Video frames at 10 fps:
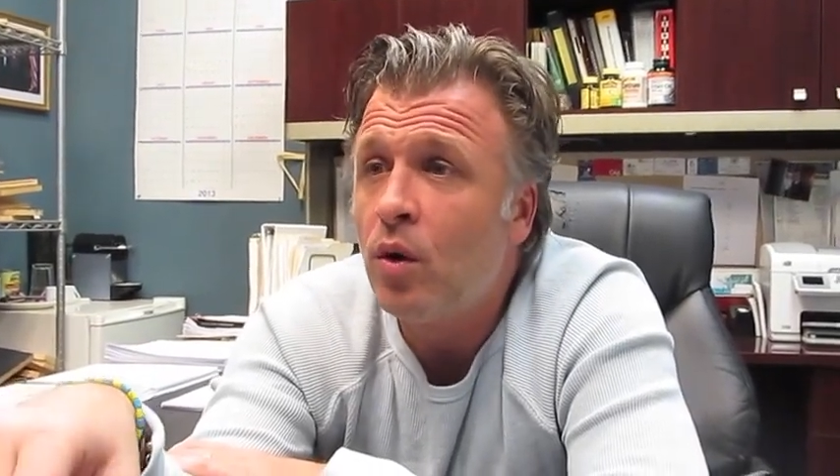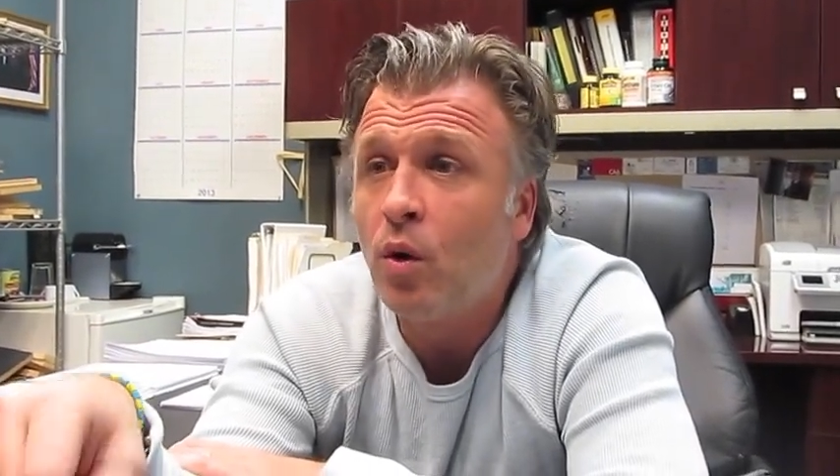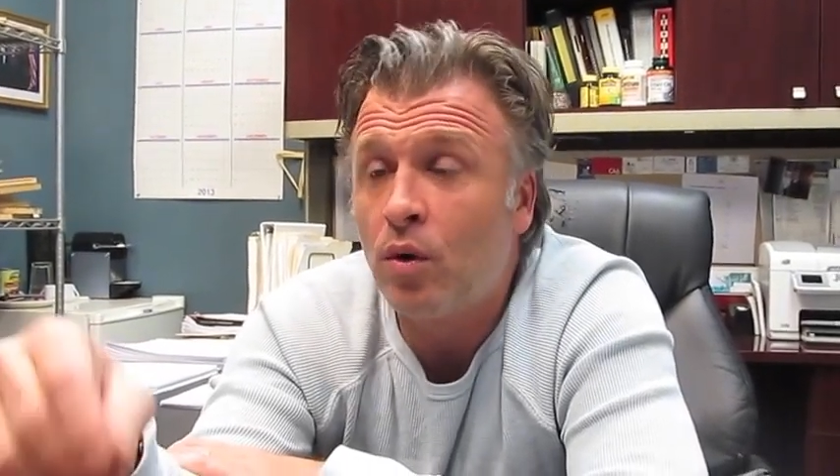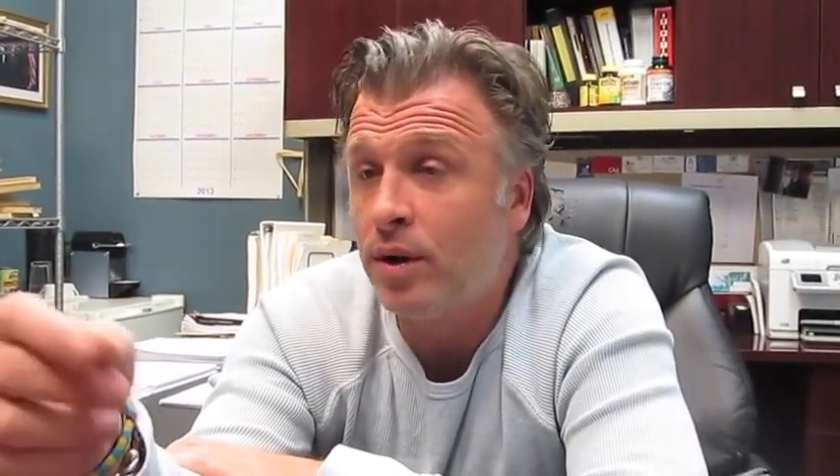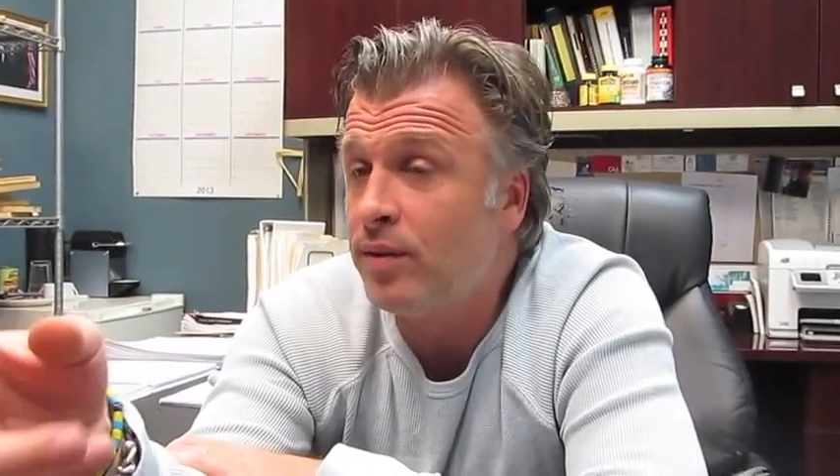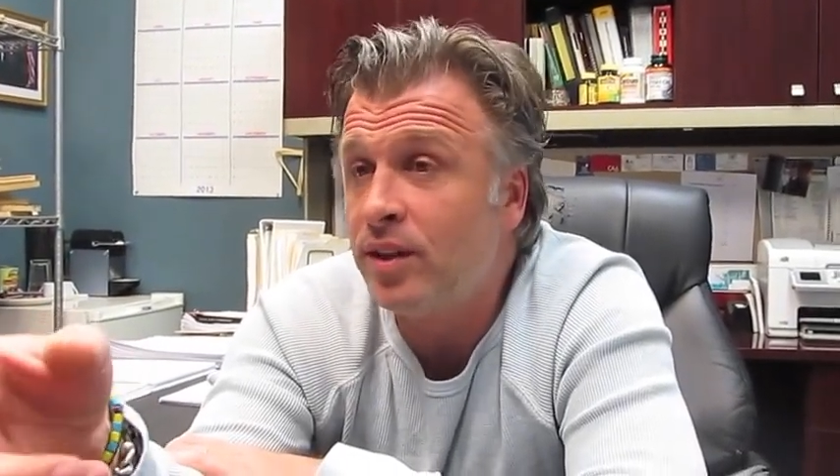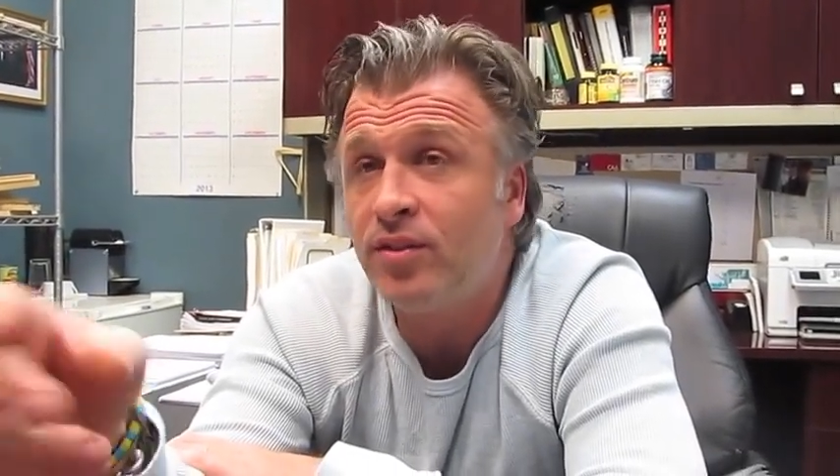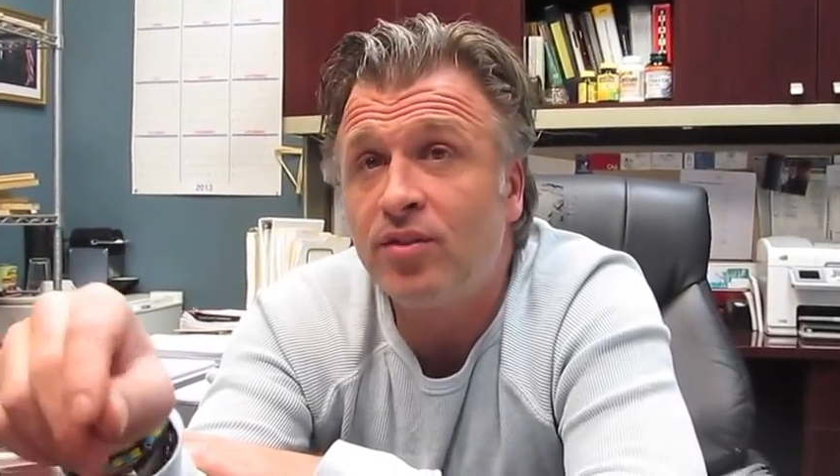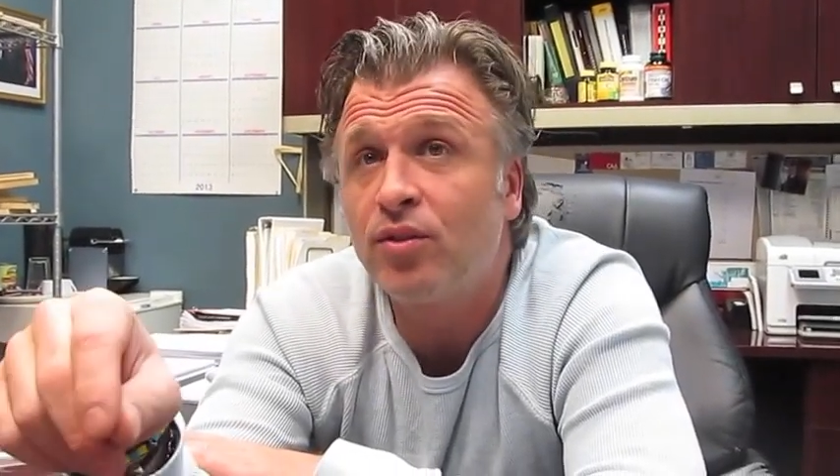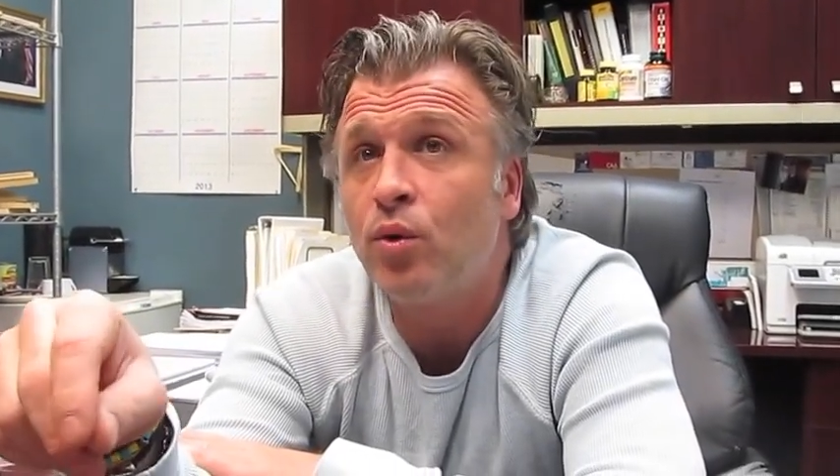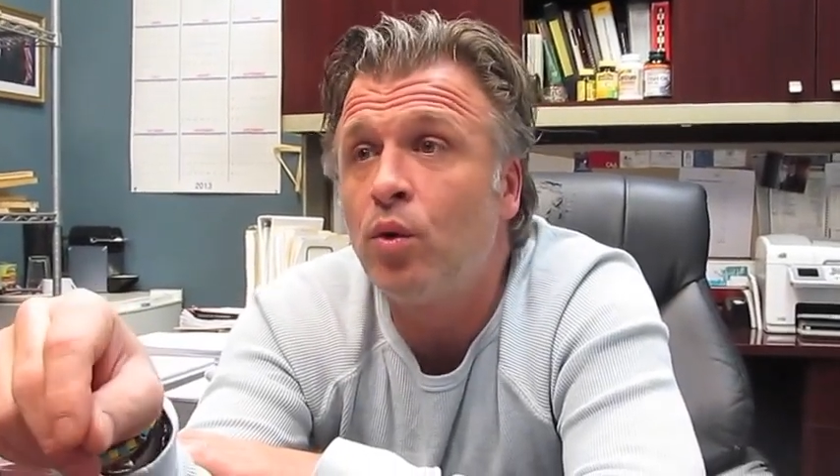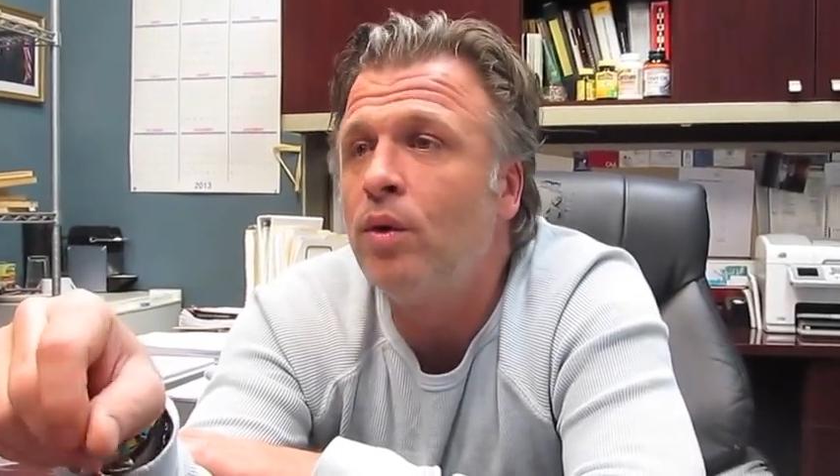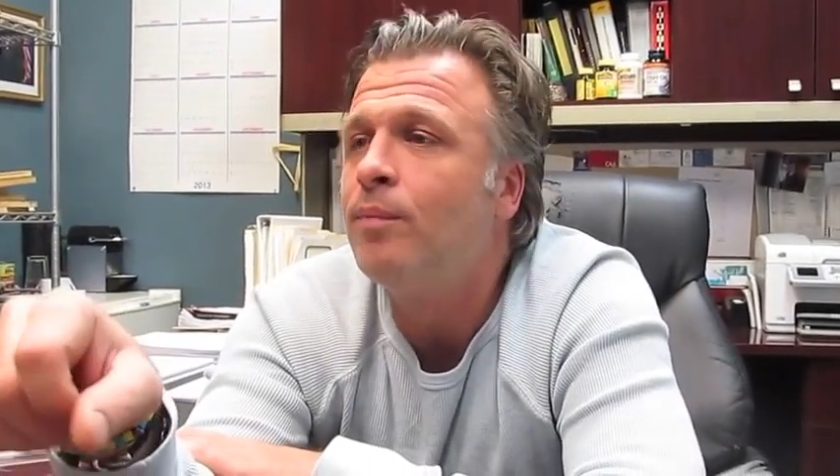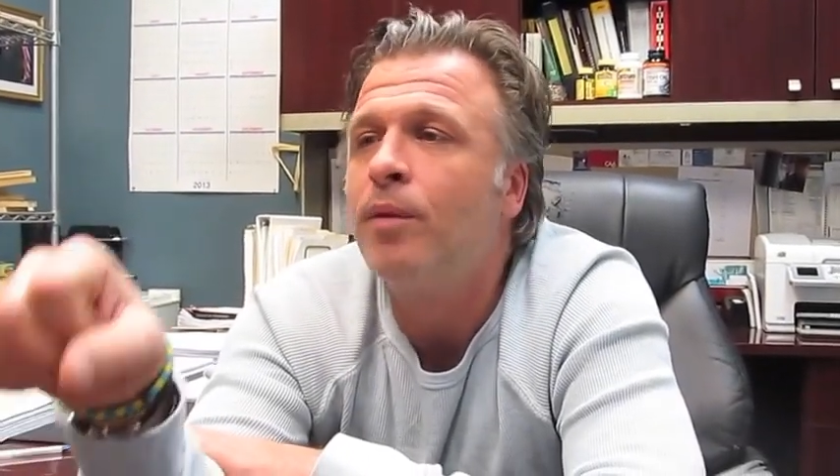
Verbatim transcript: or even in school,